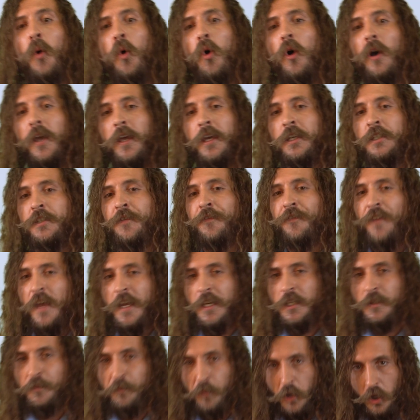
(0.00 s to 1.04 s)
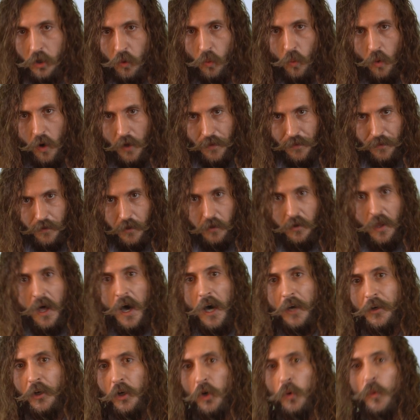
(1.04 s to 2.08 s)
boy, has Facebook won the
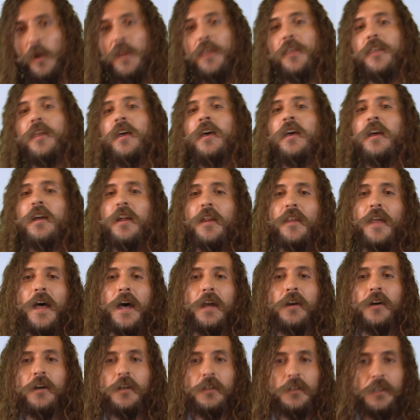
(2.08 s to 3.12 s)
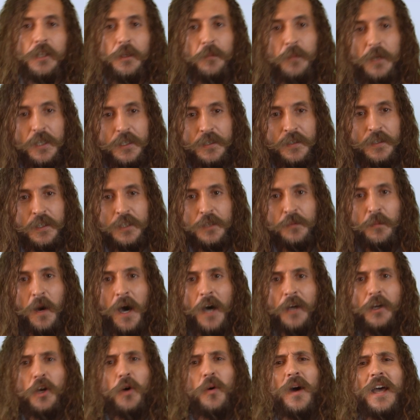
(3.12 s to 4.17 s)
lotto with that ugly business
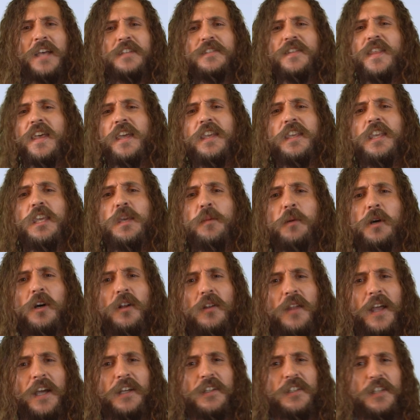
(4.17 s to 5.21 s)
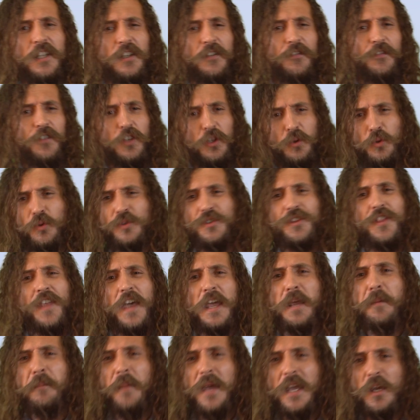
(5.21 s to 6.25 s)
motto. As they keep collecting views,
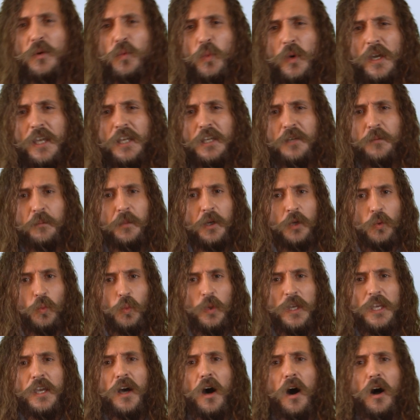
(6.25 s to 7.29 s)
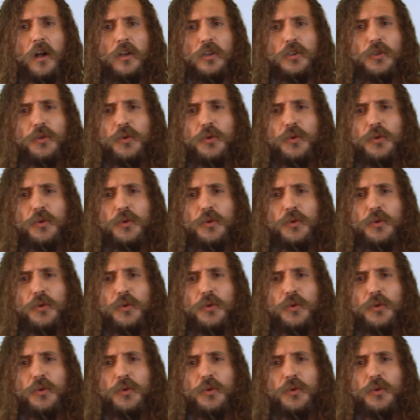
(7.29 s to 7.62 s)
they may win, but we all